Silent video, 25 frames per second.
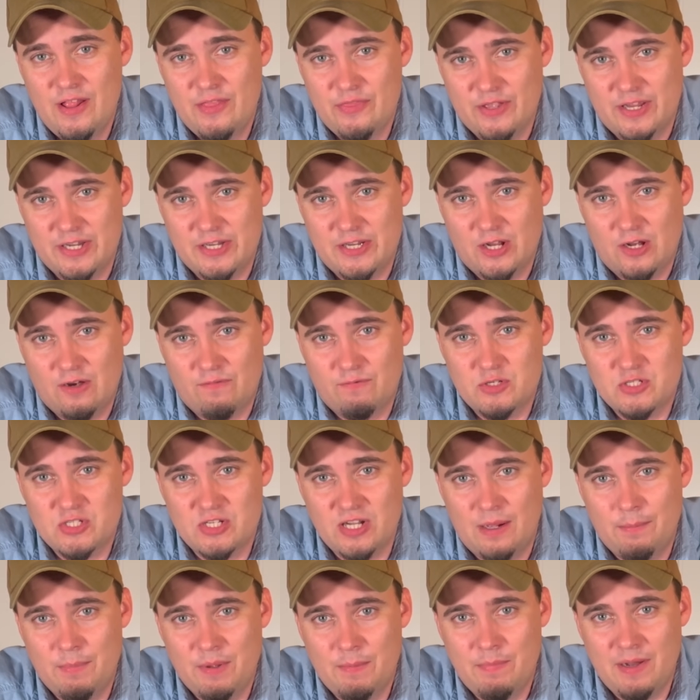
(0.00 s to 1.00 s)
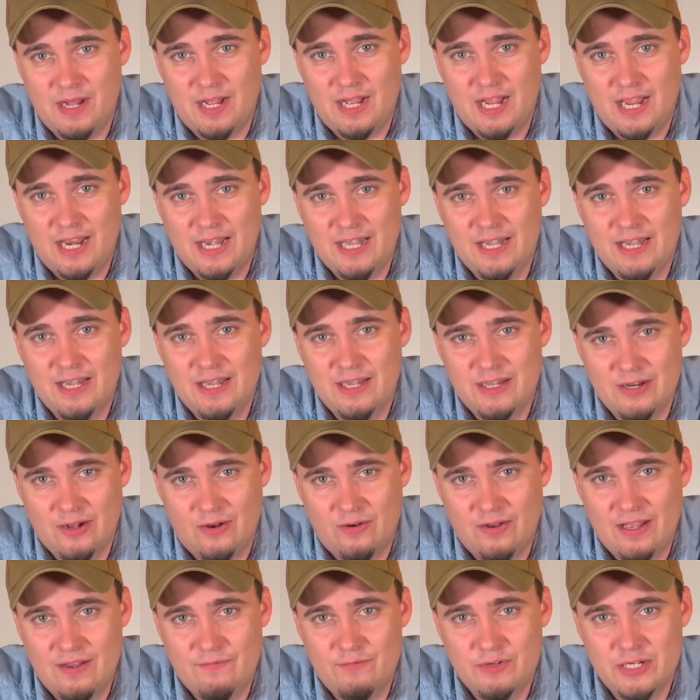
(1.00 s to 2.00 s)
Thank y'all for stopping by.
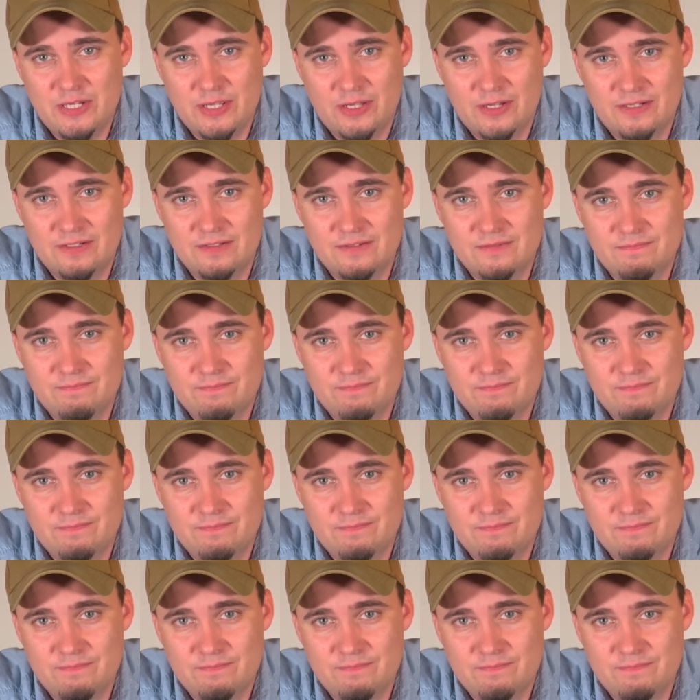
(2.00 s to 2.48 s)
Y'all have a good one.